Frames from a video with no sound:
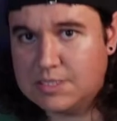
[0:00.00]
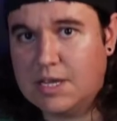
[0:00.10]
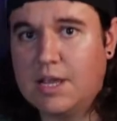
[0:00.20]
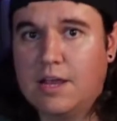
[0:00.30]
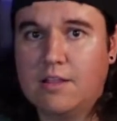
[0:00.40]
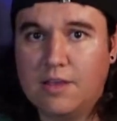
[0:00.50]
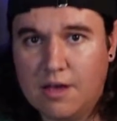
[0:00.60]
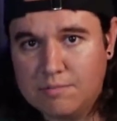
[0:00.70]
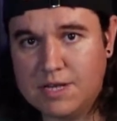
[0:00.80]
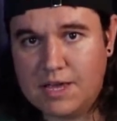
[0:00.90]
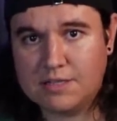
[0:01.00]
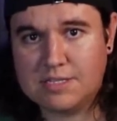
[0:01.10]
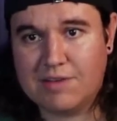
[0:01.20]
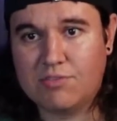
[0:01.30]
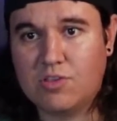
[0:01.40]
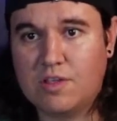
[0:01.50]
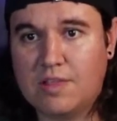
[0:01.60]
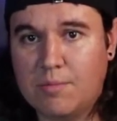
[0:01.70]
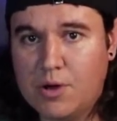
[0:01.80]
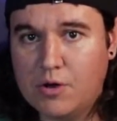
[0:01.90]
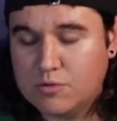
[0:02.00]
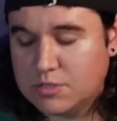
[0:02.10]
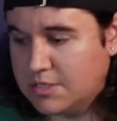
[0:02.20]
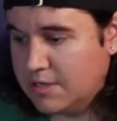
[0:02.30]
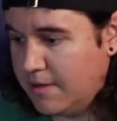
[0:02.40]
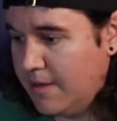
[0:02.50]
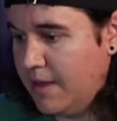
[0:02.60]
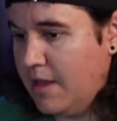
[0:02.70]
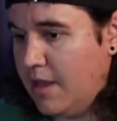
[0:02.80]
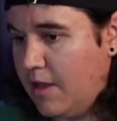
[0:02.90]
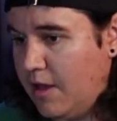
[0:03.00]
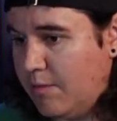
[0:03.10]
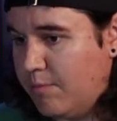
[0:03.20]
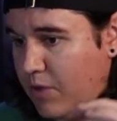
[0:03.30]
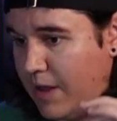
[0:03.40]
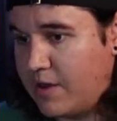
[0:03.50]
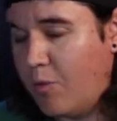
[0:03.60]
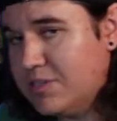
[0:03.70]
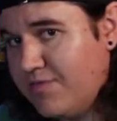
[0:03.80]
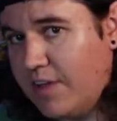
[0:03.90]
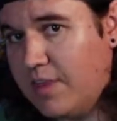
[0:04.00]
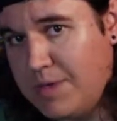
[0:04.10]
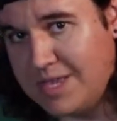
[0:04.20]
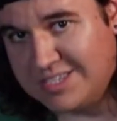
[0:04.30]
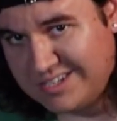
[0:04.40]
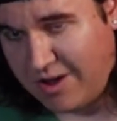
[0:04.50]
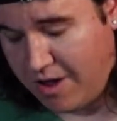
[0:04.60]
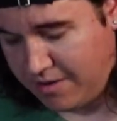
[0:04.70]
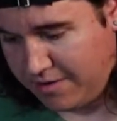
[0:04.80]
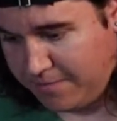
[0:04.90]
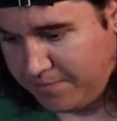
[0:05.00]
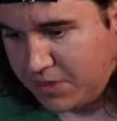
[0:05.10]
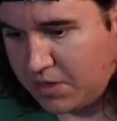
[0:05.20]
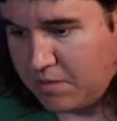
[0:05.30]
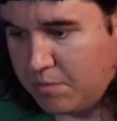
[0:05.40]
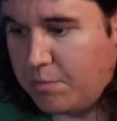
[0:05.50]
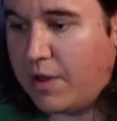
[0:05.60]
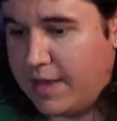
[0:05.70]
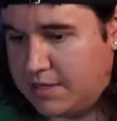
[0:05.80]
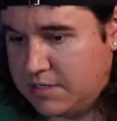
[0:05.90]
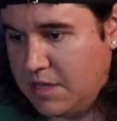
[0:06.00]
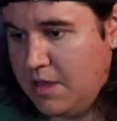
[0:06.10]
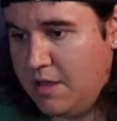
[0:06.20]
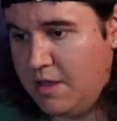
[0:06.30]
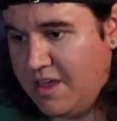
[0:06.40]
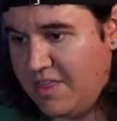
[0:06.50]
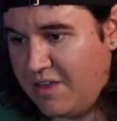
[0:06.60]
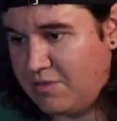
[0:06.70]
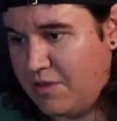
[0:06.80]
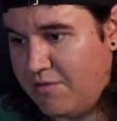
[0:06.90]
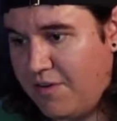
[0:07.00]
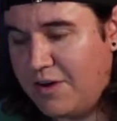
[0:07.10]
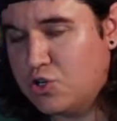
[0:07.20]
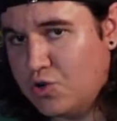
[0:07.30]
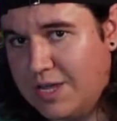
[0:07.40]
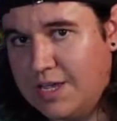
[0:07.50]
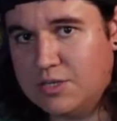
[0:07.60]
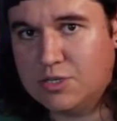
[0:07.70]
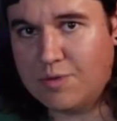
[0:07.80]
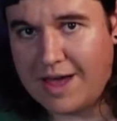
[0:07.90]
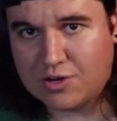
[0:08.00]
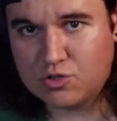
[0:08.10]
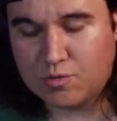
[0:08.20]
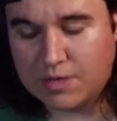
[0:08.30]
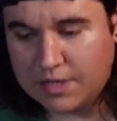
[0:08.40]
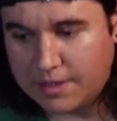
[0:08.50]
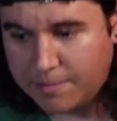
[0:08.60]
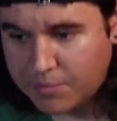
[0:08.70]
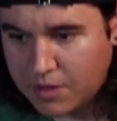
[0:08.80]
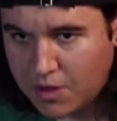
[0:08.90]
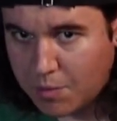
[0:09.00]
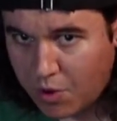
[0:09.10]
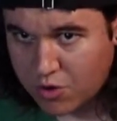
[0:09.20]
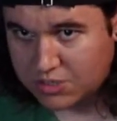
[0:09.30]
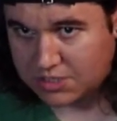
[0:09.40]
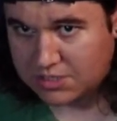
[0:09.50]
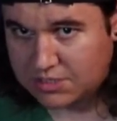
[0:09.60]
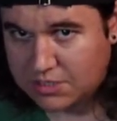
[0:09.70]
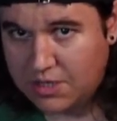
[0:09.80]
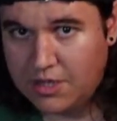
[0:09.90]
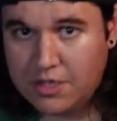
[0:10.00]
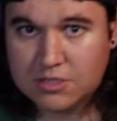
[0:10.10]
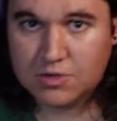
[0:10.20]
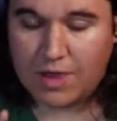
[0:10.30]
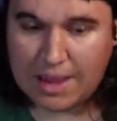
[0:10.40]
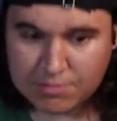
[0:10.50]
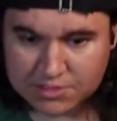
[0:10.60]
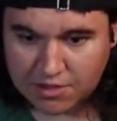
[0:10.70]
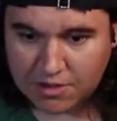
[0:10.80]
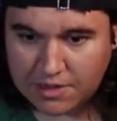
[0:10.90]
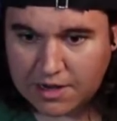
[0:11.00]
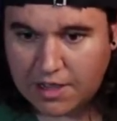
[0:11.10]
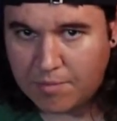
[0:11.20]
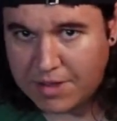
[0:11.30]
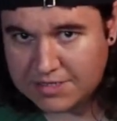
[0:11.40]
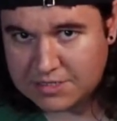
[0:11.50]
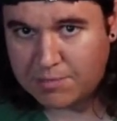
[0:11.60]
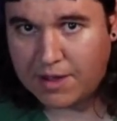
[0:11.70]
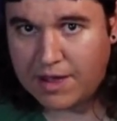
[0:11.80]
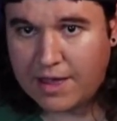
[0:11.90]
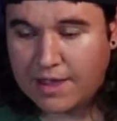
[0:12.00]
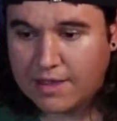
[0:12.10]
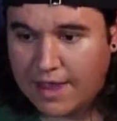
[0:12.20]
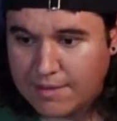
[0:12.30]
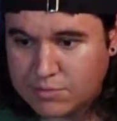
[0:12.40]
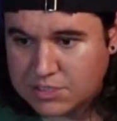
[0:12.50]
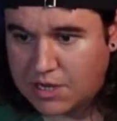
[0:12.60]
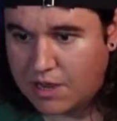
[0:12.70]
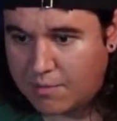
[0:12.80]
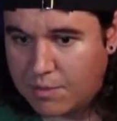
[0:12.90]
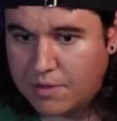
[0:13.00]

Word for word: and the updates and everything that they post. Um, I can always find them in stock, but they're very tricky to actually purchase. So Amazon, Best Buy, GameStop,